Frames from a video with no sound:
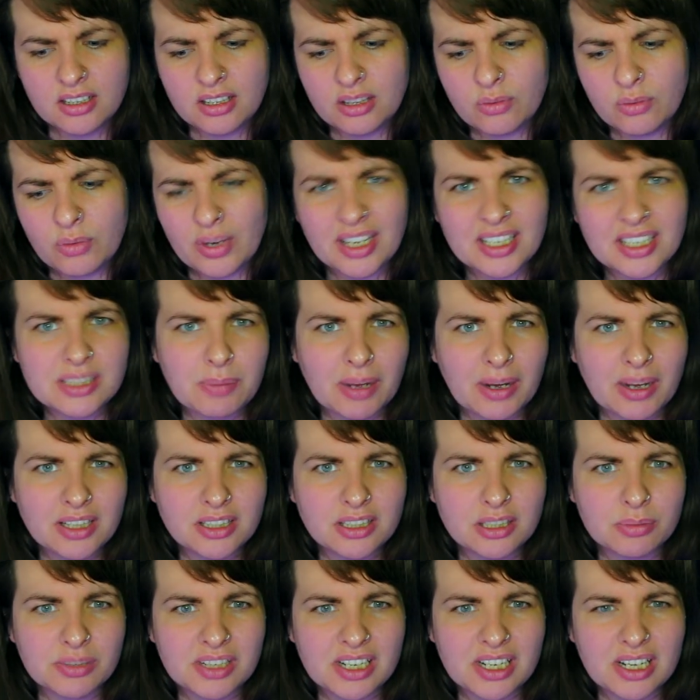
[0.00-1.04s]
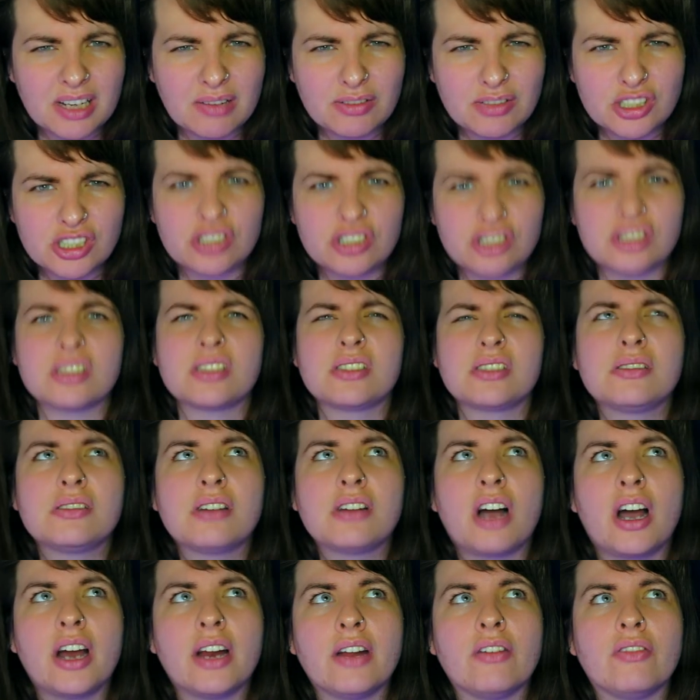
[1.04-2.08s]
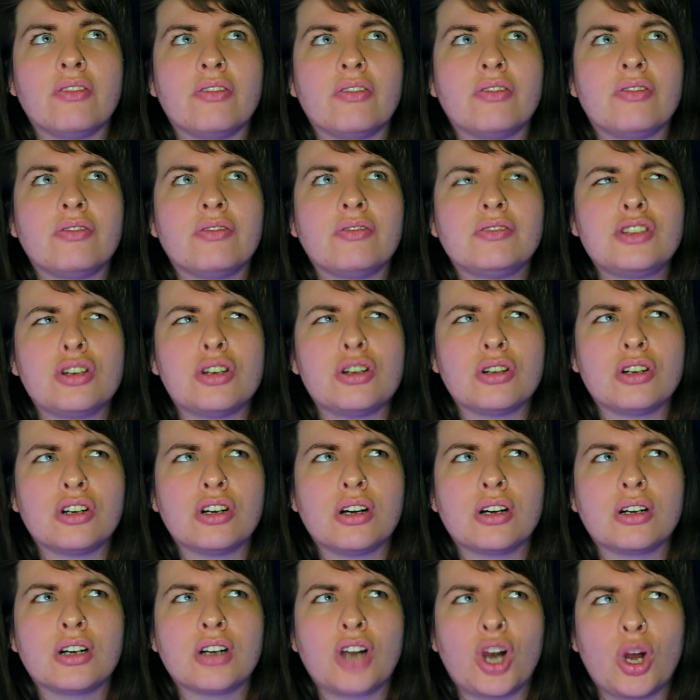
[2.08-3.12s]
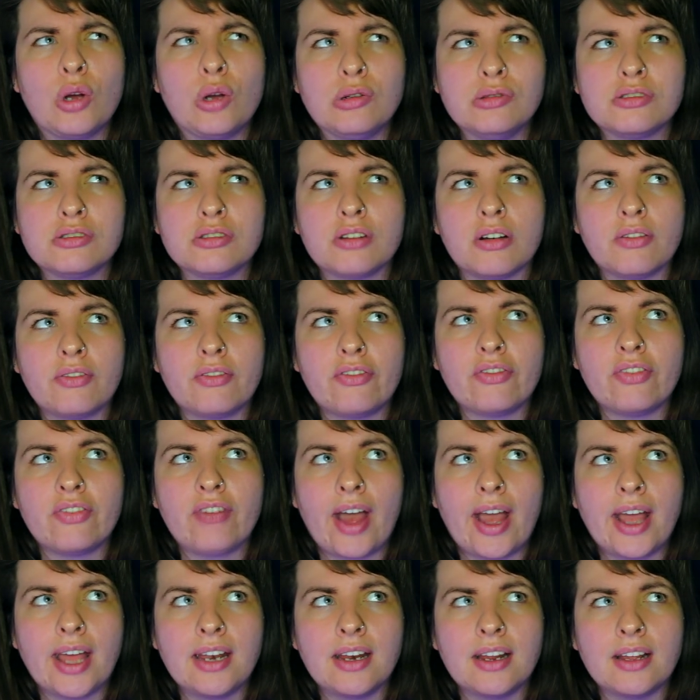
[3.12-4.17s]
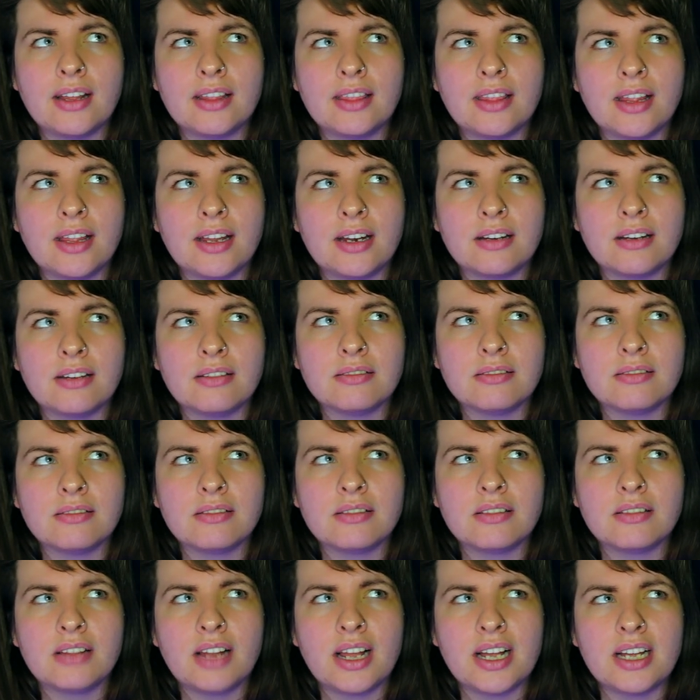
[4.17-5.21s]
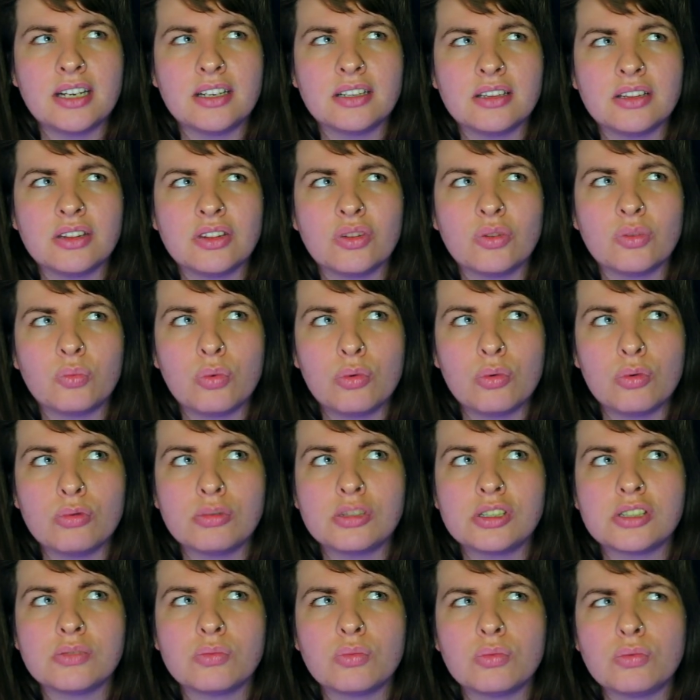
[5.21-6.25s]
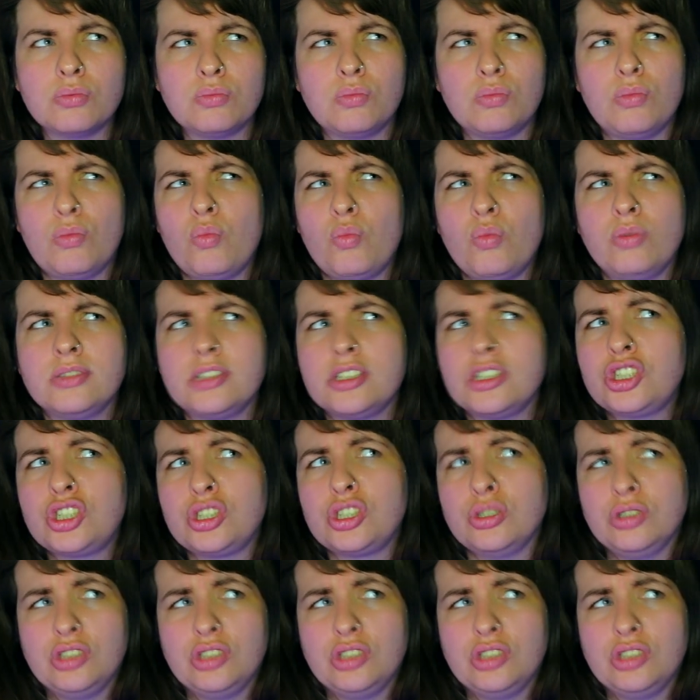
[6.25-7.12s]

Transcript: we expect to believe she just kind of took her clothes off then and then laid in the water? Does she,